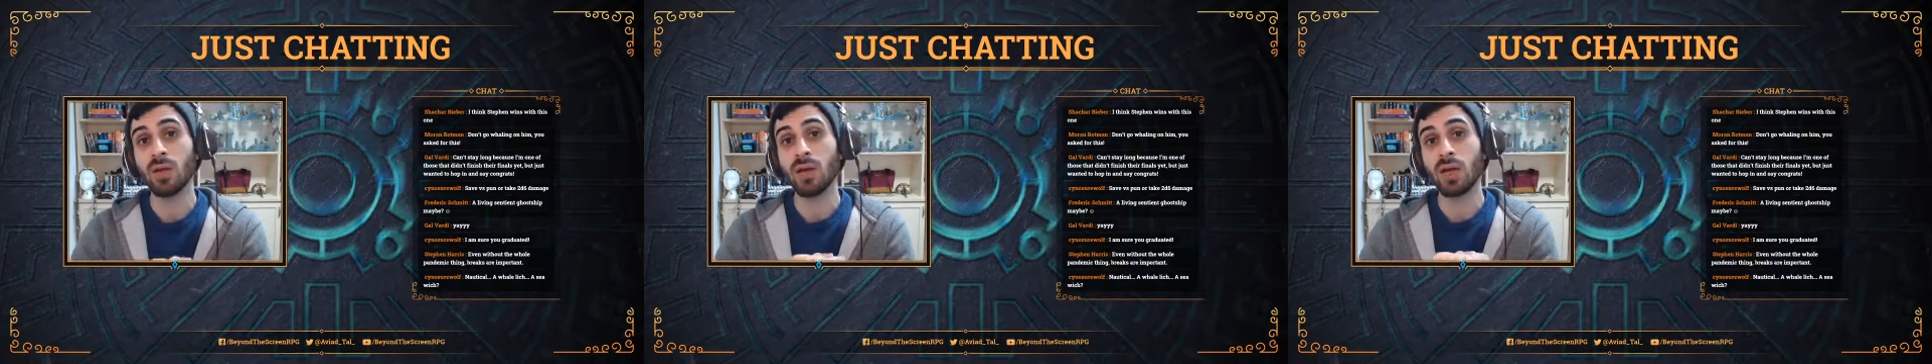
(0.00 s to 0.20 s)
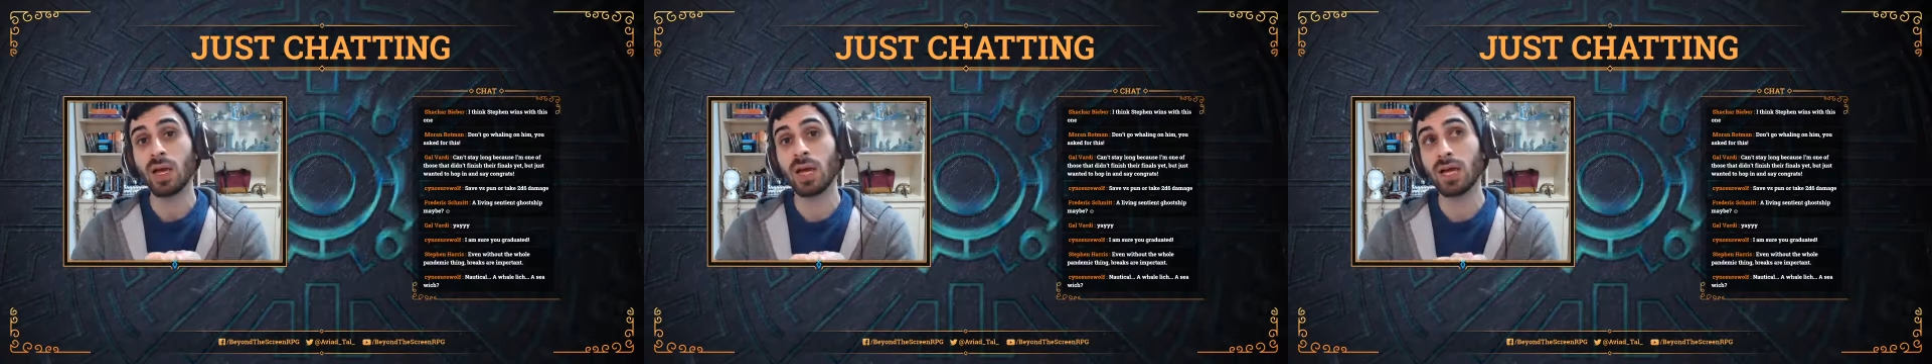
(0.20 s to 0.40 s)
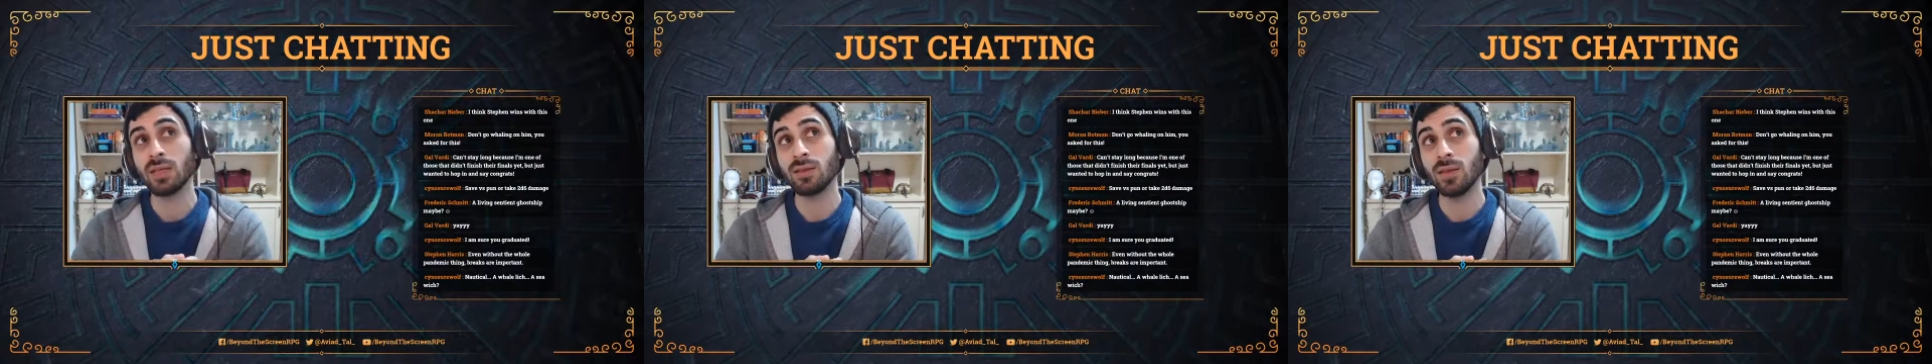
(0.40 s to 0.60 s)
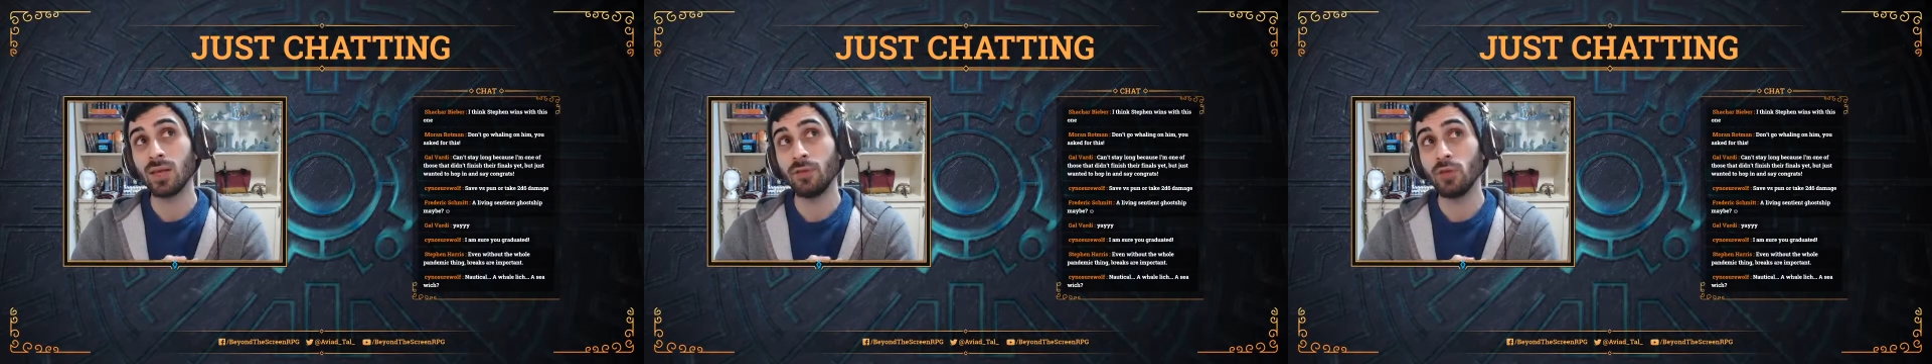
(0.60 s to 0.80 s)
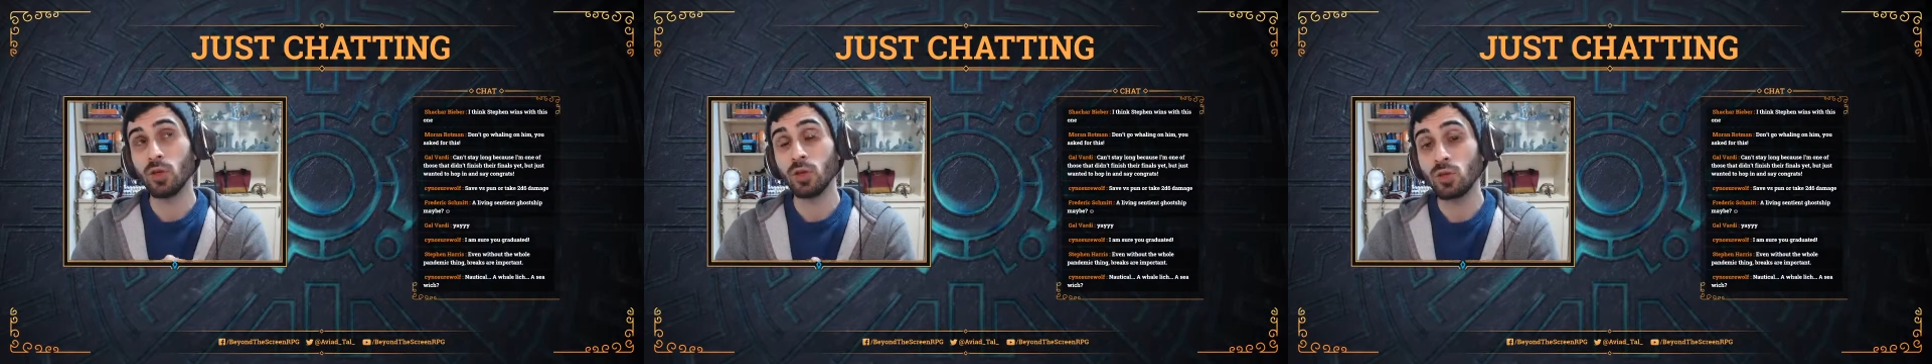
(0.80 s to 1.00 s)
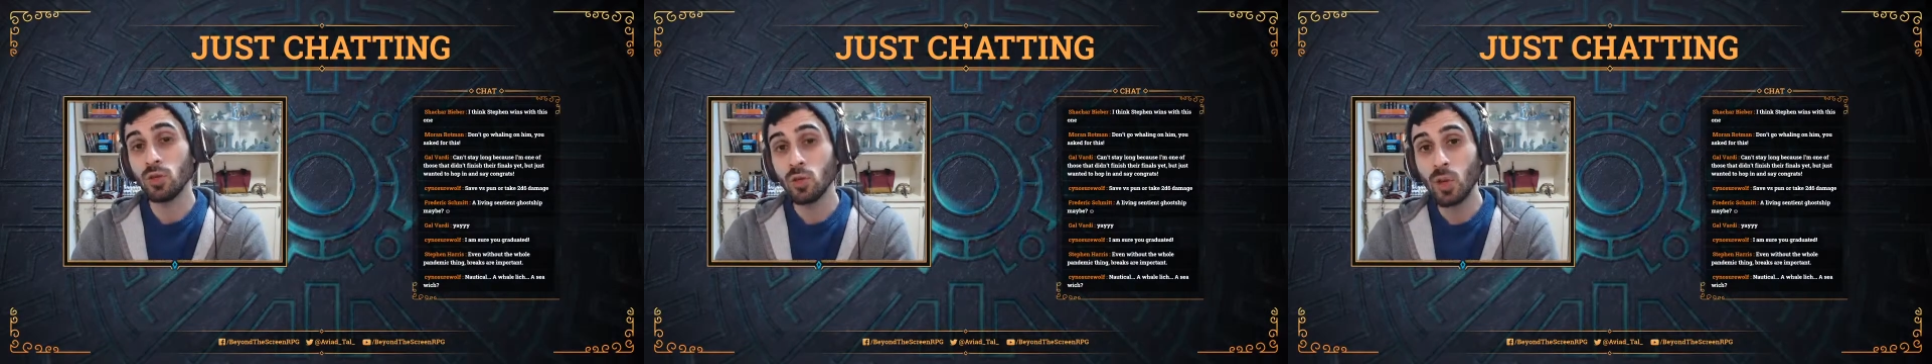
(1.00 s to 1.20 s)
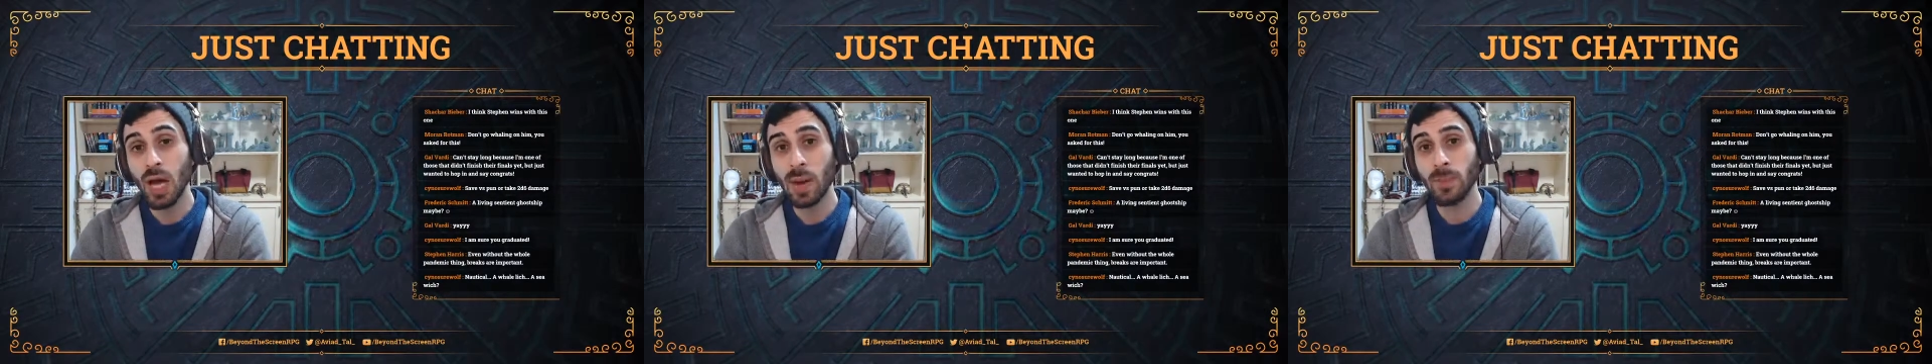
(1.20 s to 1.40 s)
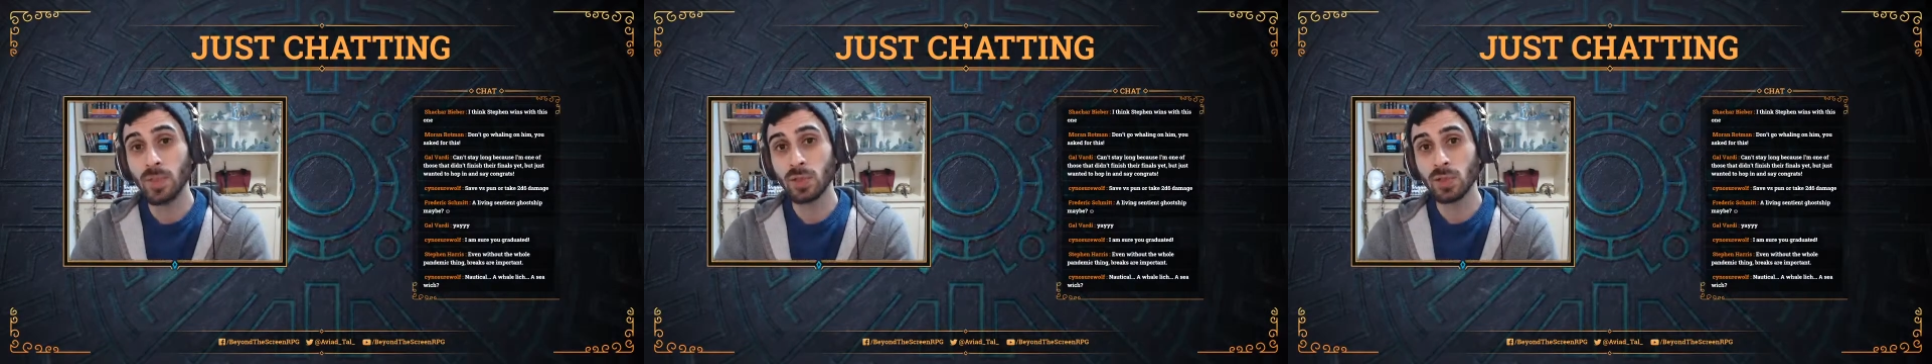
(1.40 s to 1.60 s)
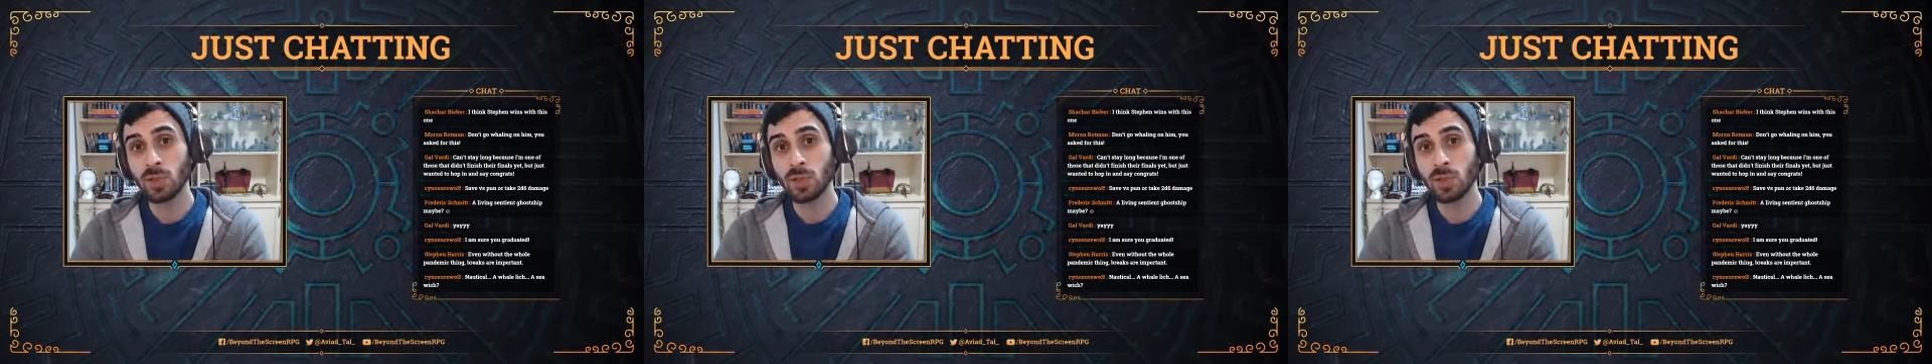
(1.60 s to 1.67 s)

and if you do happen